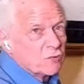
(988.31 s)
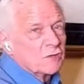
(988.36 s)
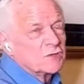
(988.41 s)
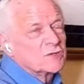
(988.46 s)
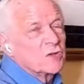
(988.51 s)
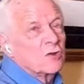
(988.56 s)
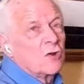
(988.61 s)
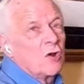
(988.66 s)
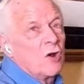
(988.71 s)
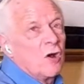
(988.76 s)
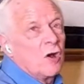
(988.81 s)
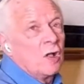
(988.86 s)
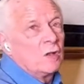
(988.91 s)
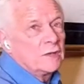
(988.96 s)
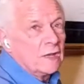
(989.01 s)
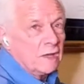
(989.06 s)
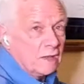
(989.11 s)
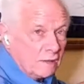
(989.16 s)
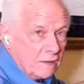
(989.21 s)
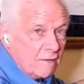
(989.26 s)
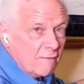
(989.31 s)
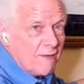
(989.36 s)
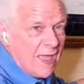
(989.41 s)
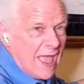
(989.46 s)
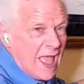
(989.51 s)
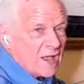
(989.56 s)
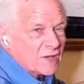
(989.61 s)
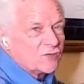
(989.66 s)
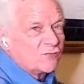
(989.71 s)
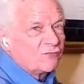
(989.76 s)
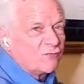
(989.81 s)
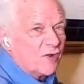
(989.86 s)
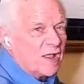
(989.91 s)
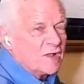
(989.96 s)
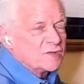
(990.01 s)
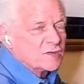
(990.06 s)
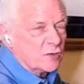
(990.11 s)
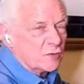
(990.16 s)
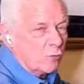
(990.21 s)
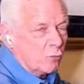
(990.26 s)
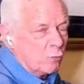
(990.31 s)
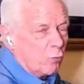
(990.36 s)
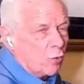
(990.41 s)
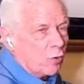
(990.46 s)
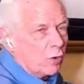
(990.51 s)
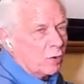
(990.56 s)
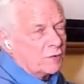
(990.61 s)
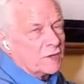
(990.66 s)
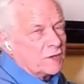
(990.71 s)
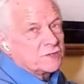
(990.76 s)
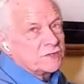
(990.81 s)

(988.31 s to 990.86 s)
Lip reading: It's a call to live as friends in a world that